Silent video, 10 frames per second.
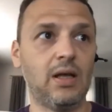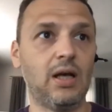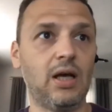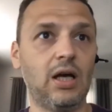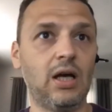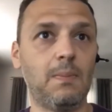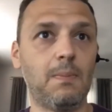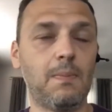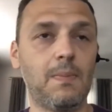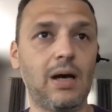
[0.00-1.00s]

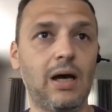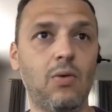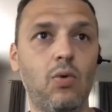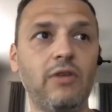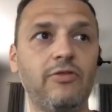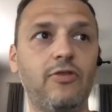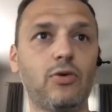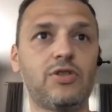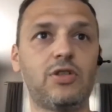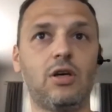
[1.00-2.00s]
I want folks
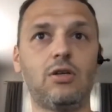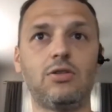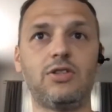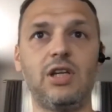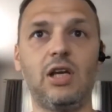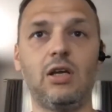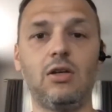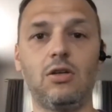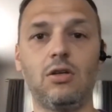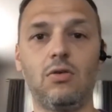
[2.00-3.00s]
to
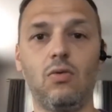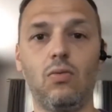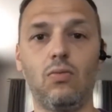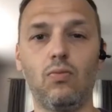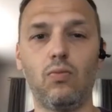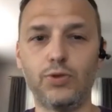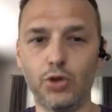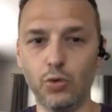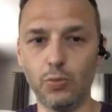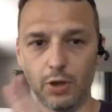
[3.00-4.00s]
understand
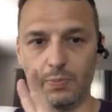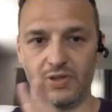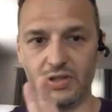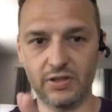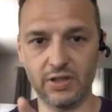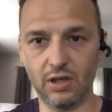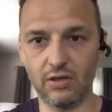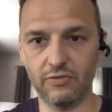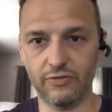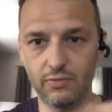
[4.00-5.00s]
2 purposes
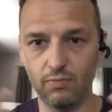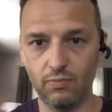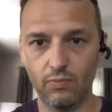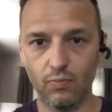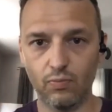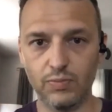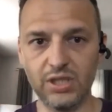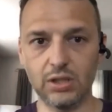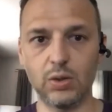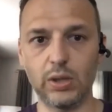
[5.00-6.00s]
of
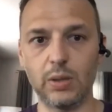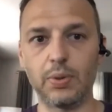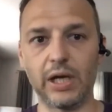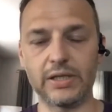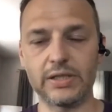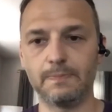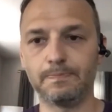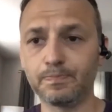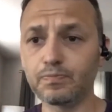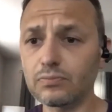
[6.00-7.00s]
dealing with the press.
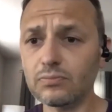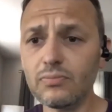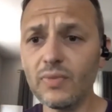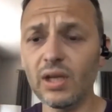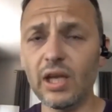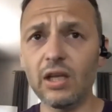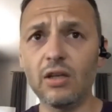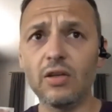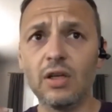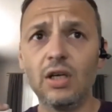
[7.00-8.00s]

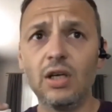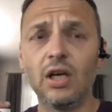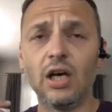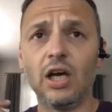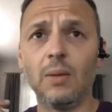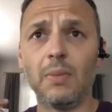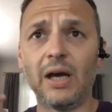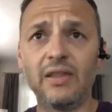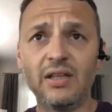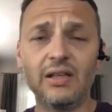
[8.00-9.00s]
And I
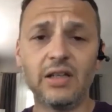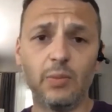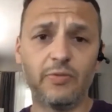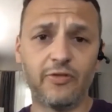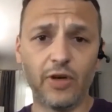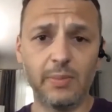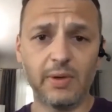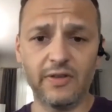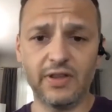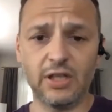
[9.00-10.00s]
think that'll help frame
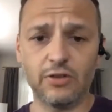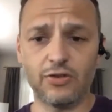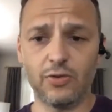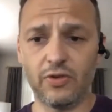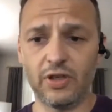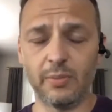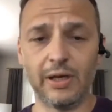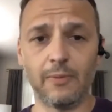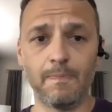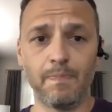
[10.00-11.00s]
everything else you think
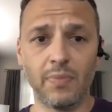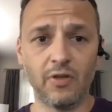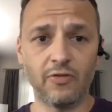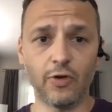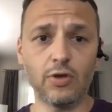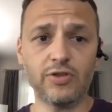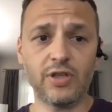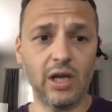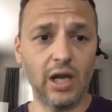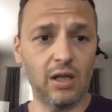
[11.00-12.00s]
about. The first
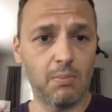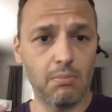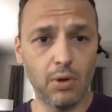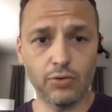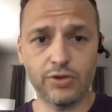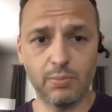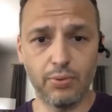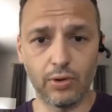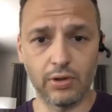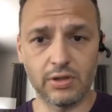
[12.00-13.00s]
and the most
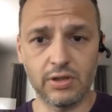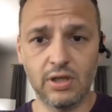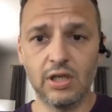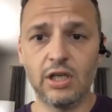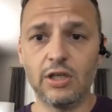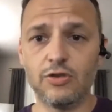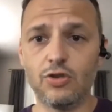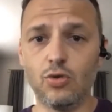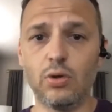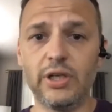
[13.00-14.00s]
important is
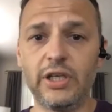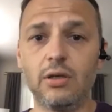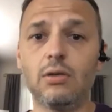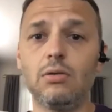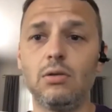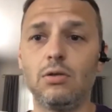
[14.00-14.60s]
you are here